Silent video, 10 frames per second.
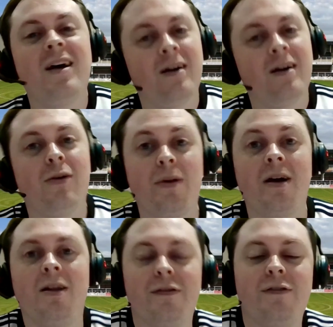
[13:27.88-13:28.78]

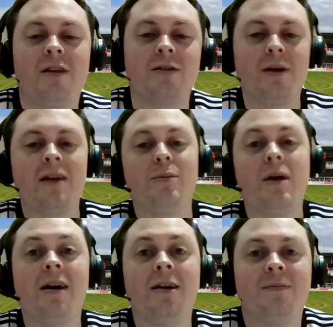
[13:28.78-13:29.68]
albeit a lot further away than
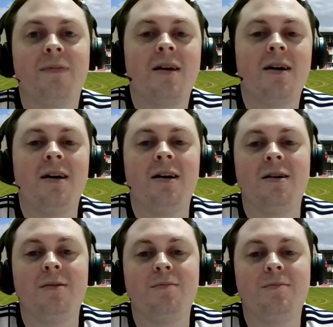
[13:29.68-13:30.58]
we are.
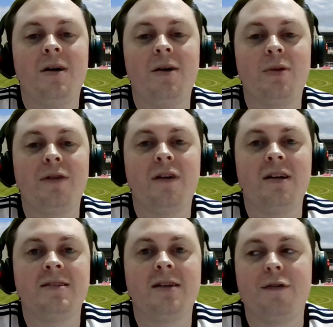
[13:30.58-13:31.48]
And we
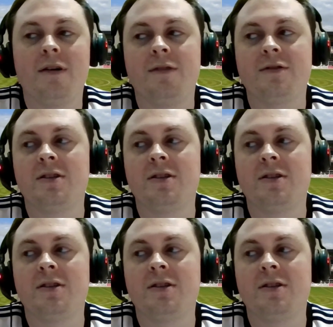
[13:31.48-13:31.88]
find it tough enough.